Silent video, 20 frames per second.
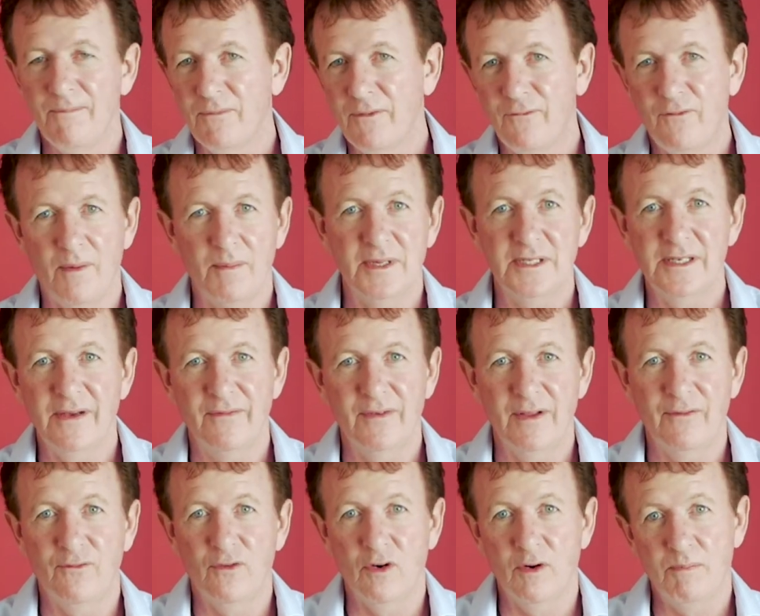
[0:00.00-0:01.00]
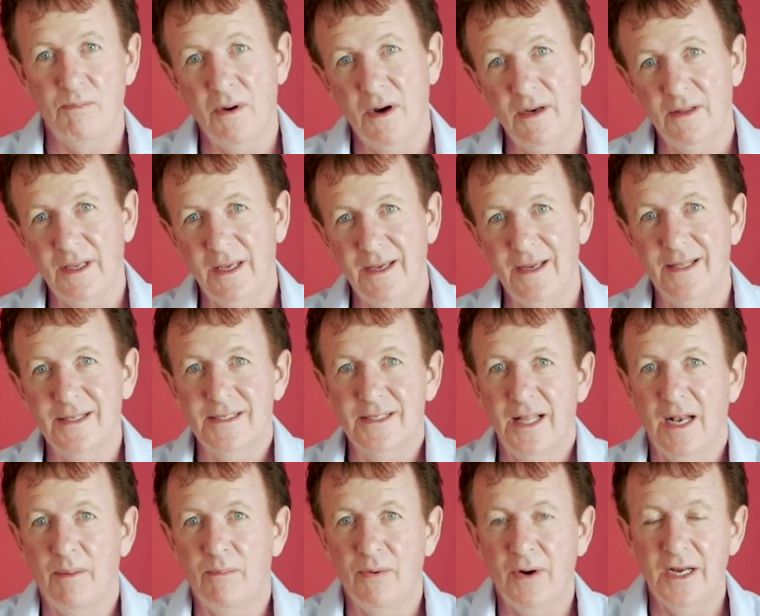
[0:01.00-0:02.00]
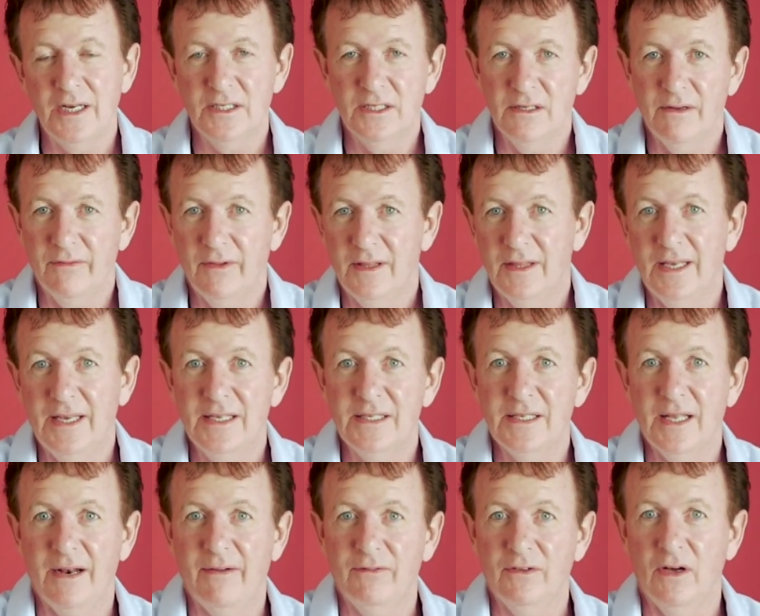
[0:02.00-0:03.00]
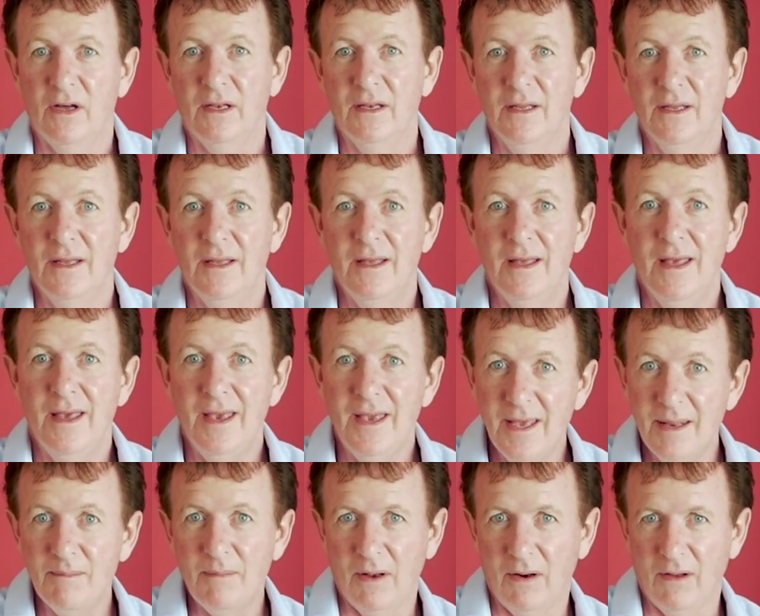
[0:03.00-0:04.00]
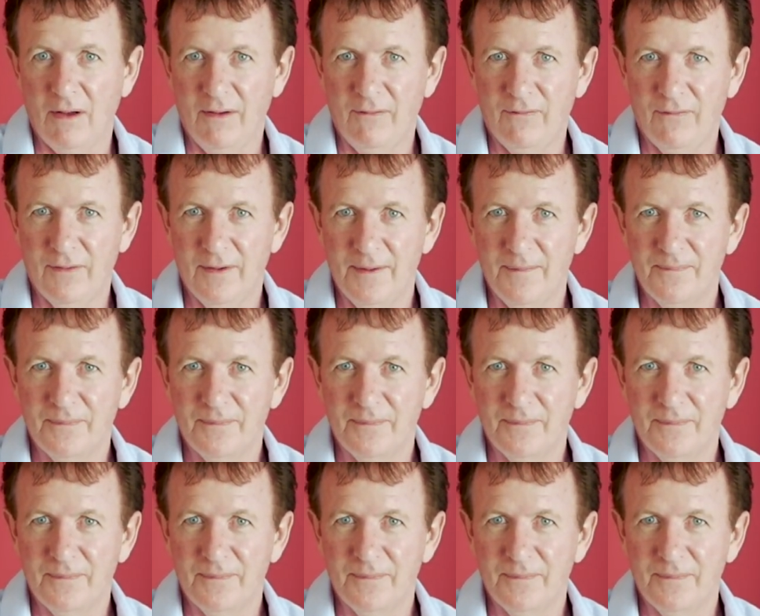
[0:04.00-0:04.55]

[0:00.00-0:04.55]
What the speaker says: for my 74th birthday in celebration of the things that I've done in my life.